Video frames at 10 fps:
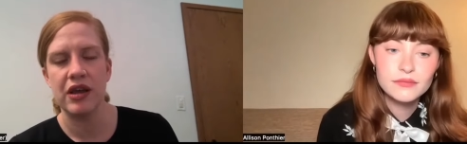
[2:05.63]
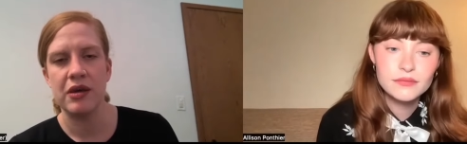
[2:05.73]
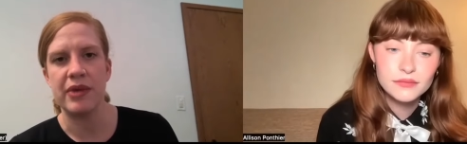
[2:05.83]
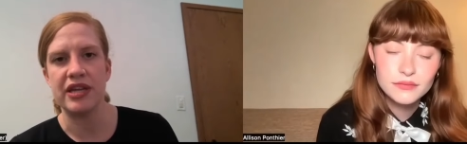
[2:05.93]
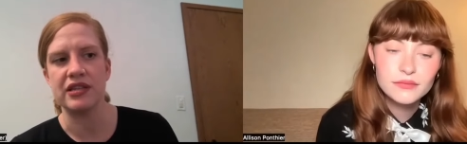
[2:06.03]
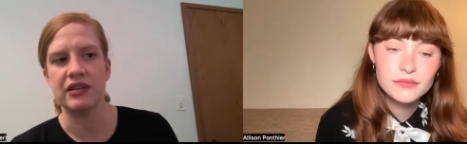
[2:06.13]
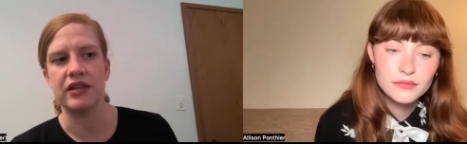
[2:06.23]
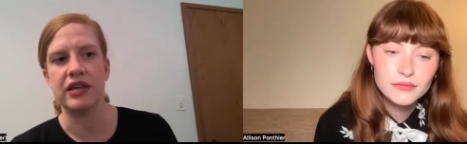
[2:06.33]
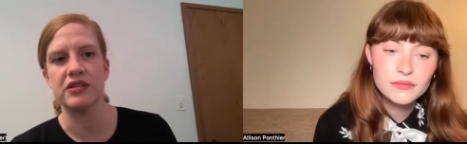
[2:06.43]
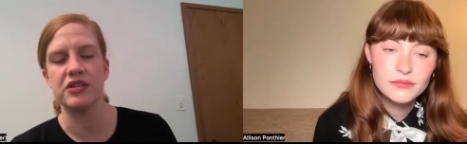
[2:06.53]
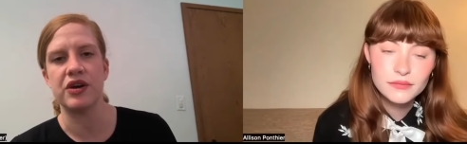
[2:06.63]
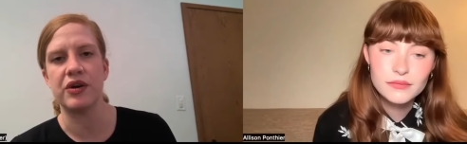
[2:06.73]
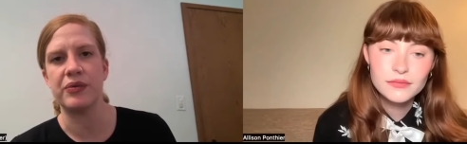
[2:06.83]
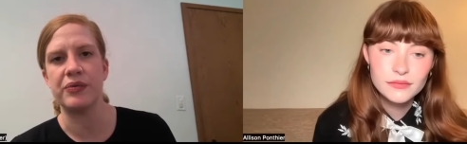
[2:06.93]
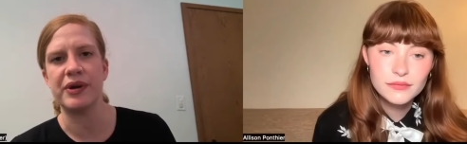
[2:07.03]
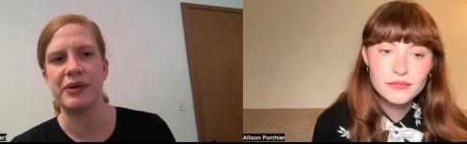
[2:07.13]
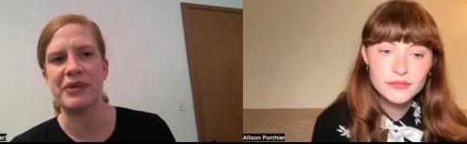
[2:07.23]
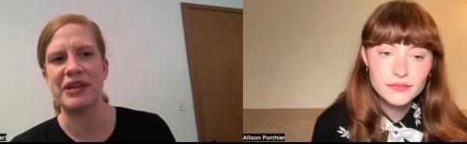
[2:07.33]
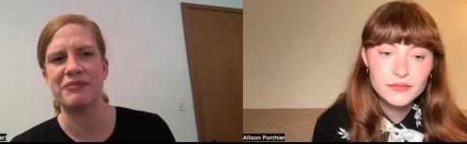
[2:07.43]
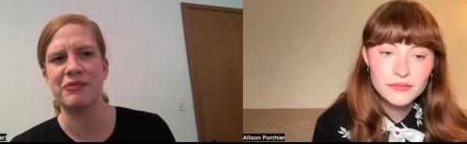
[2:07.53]
Speaker 1: basically so um,
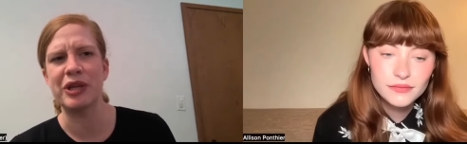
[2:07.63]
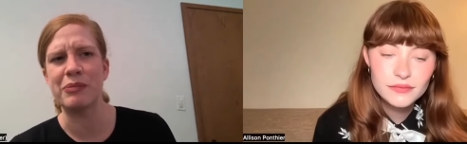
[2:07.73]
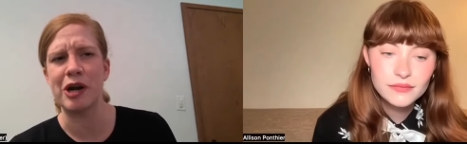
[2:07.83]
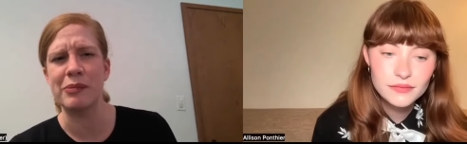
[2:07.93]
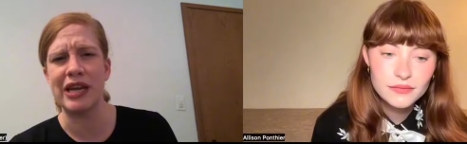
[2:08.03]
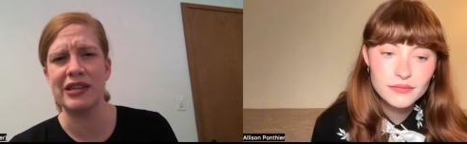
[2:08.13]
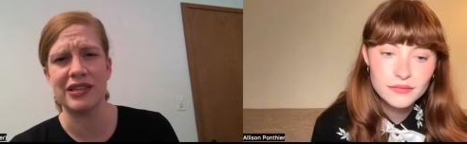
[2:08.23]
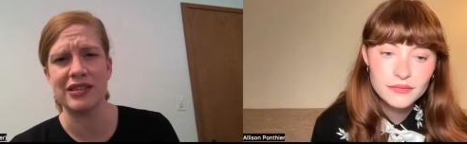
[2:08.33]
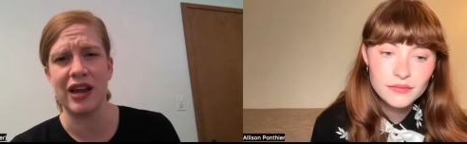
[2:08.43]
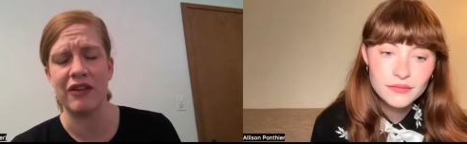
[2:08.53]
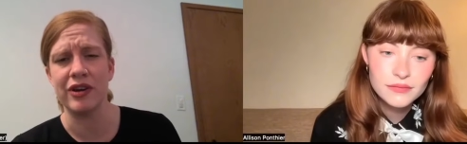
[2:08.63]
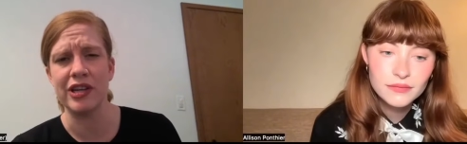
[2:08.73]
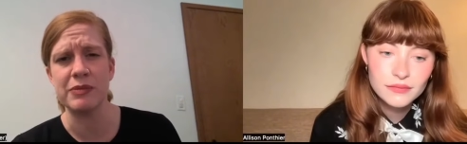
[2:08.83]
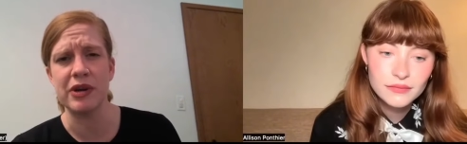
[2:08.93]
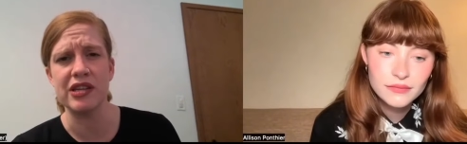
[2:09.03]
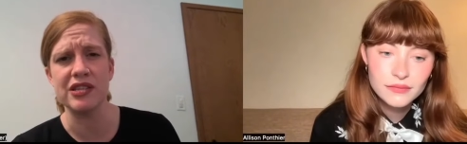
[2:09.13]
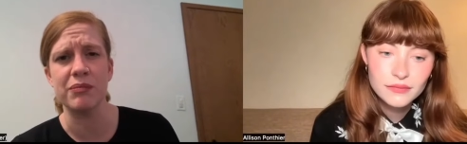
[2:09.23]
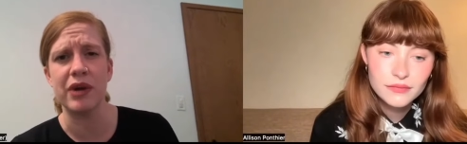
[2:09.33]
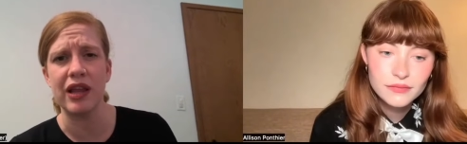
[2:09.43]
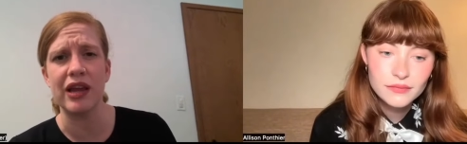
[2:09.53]
it really permeates into every experience of
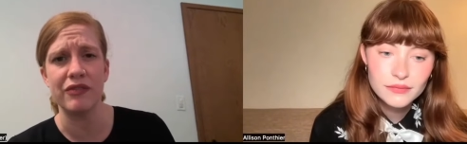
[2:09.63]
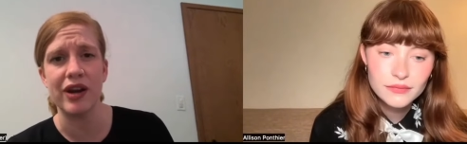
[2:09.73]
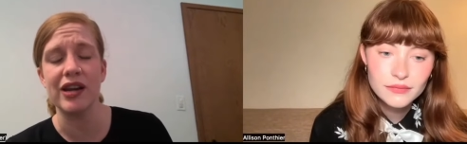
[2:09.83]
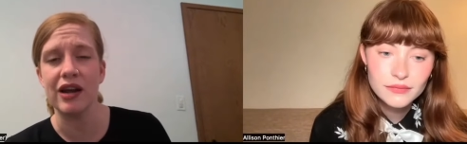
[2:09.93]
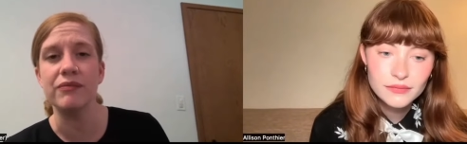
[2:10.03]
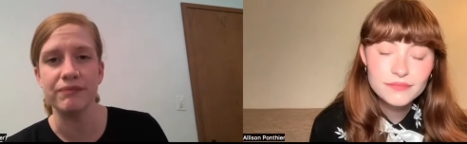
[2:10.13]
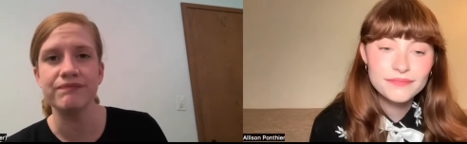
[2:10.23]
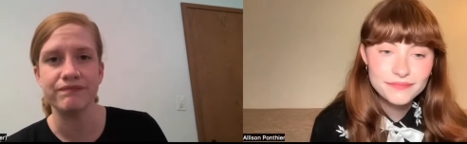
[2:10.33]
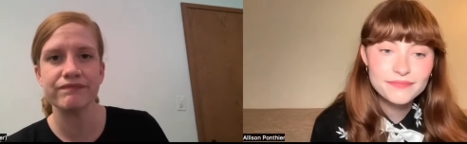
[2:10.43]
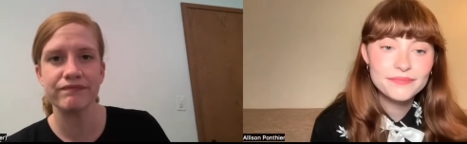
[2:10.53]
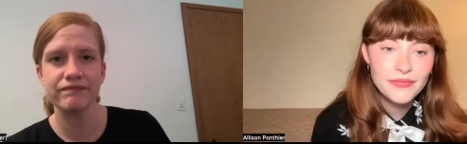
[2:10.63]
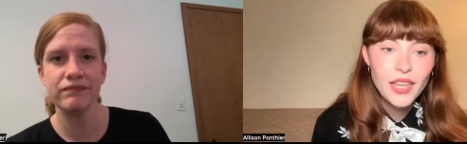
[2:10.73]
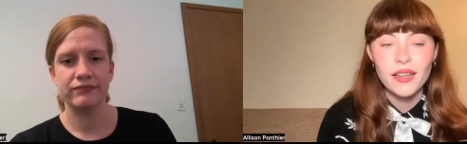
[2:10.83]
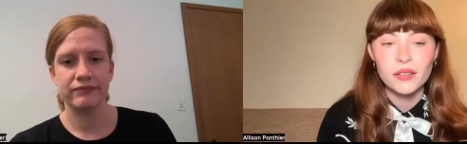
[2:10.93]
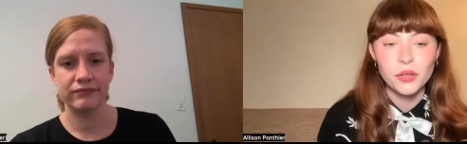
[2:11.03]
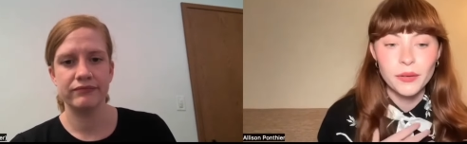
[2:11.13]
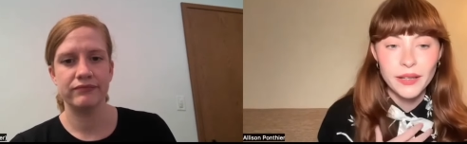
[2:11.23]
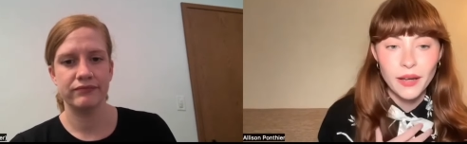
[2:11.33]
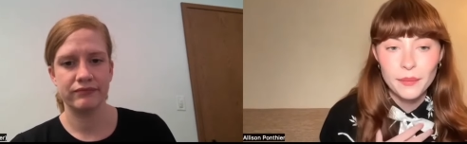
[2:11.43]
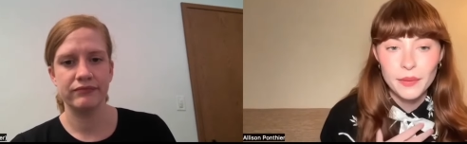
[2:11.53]
my life right now
Speaker 2: growing
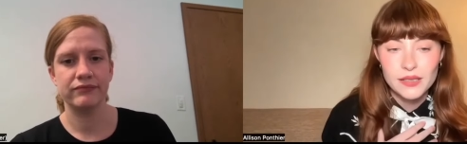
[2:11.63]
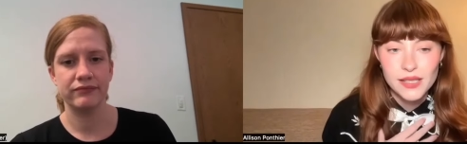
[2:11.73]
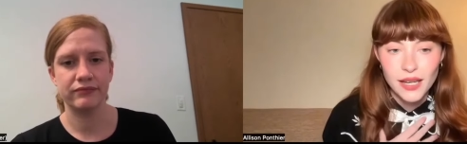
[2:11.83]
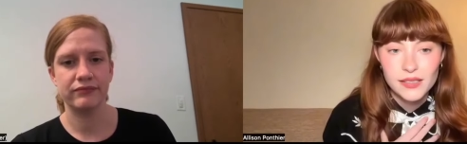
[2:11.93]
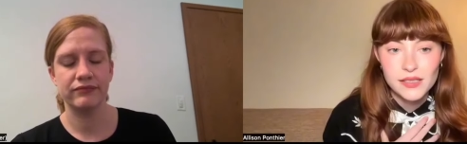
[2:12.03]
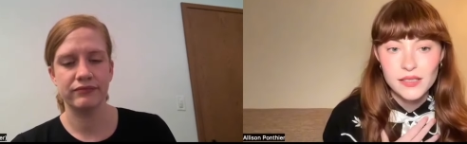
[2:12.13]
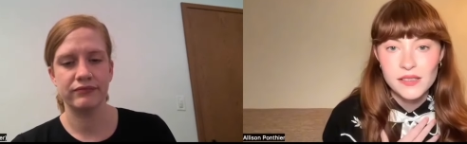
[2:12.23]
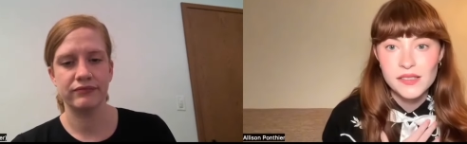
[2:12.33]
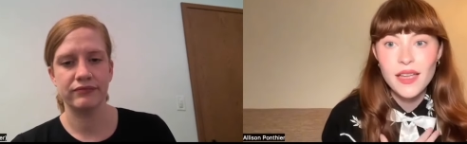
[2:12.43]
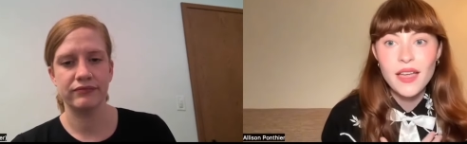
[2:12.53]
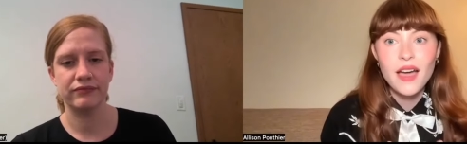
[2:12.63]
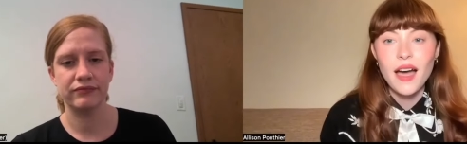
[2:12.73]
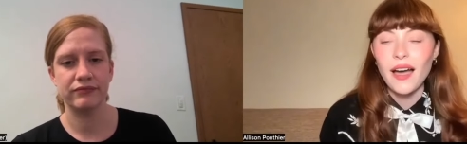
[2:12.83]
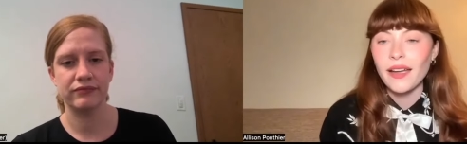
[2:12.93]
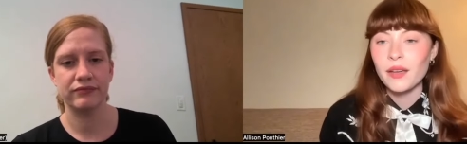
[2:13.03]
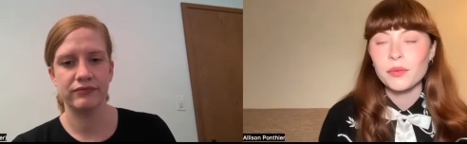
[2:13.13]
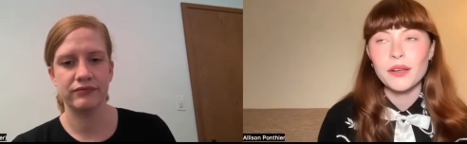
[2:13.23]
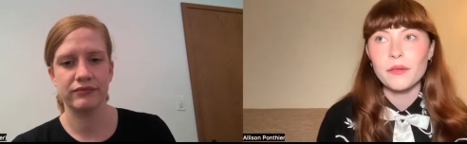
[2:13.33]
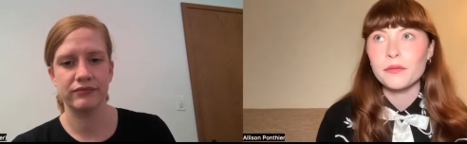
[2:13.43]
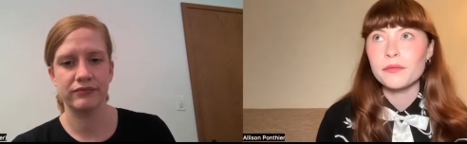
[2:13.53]
up in texas i would
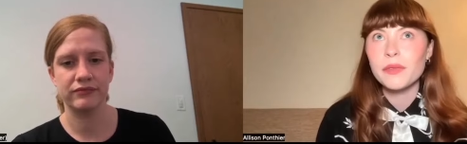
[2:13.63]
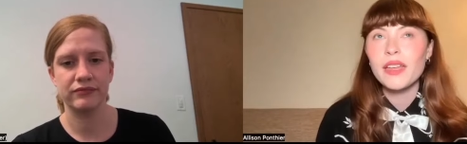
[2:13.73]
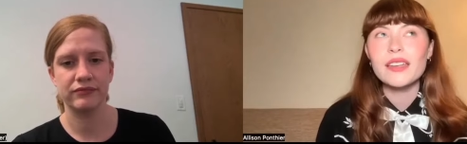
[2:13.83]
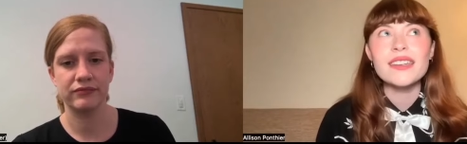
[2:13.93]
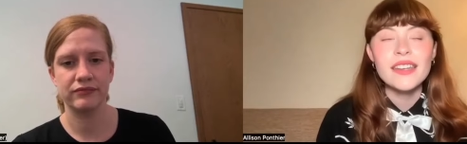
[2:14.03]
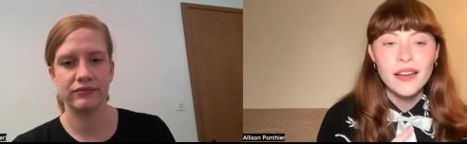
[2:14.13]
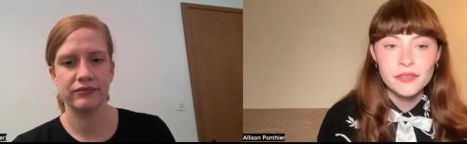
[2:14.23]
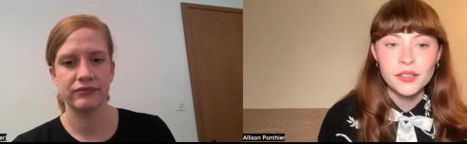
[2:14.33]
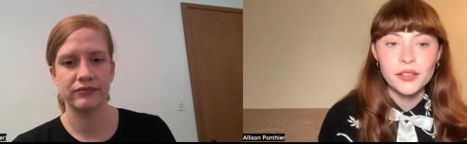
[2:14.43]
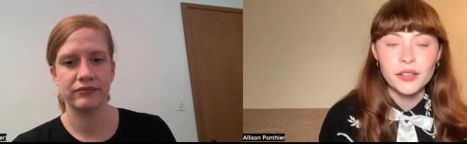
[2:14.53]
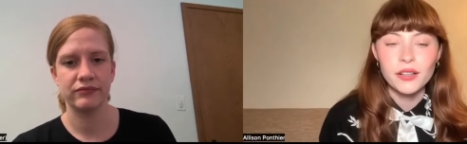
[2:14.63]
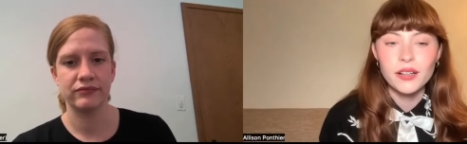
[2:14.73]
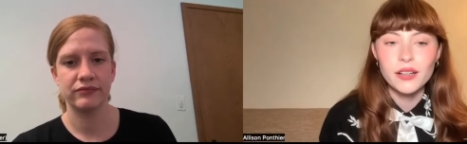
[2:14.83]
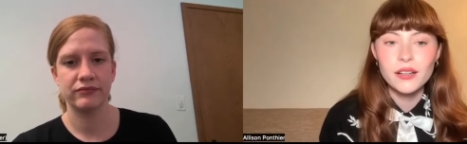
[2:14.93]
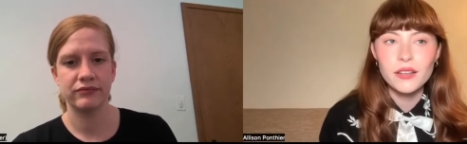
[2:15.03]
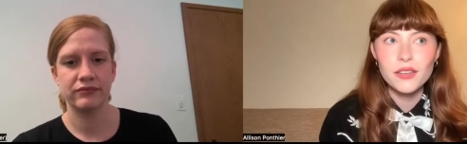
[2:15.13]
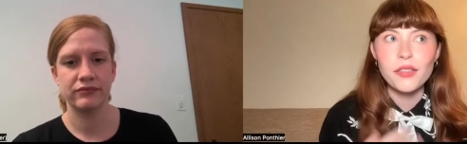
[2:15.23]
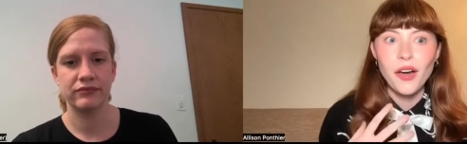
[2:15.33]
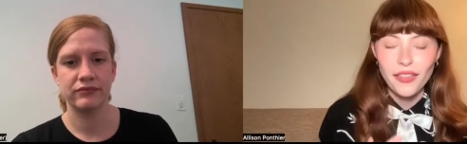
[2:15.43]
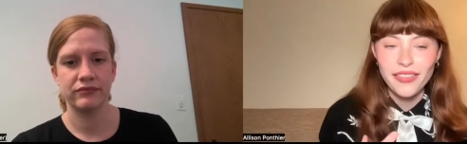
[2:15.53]
have never
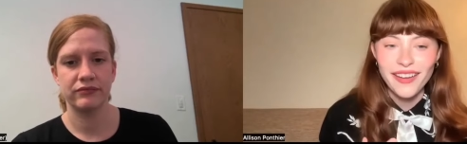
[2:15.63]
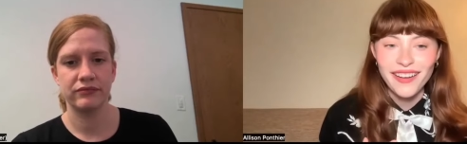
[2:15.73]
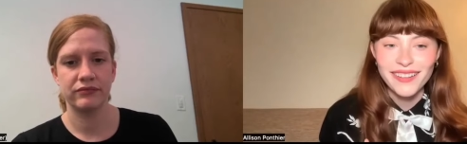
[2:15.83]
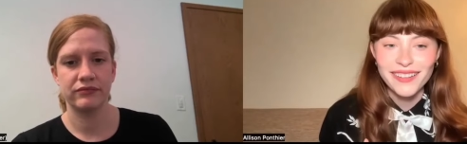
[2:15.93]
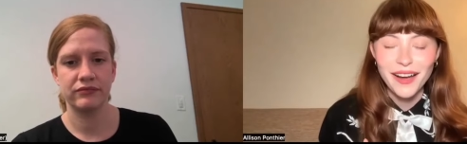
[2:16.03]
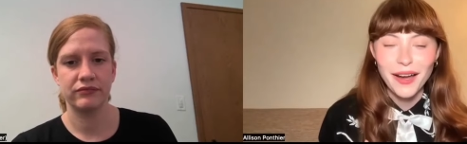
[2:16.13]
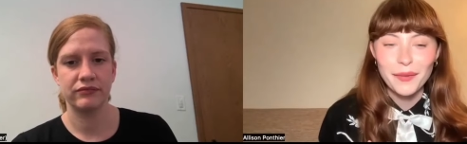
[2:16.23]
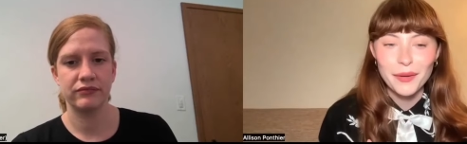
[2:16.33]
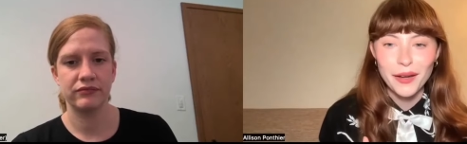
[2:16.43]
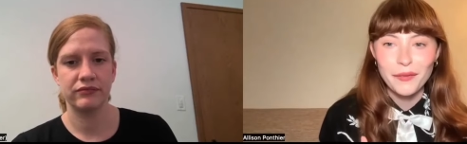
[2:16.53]
thought that I would have the